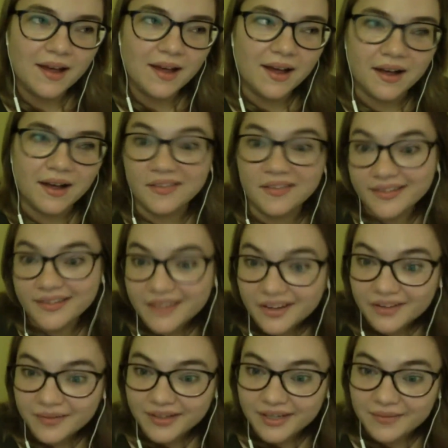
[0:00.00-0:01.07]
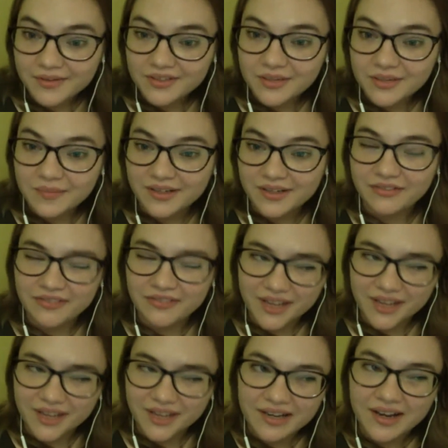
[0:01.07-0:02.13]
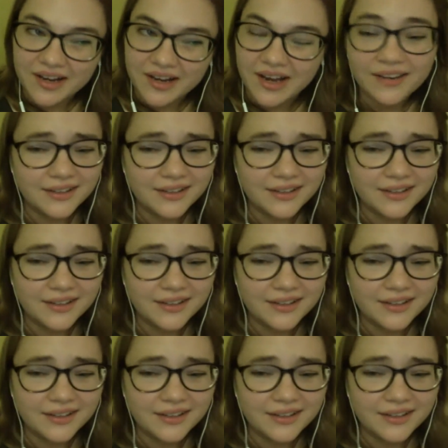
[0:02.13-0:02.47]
So that's how I became a Jeopardy fan.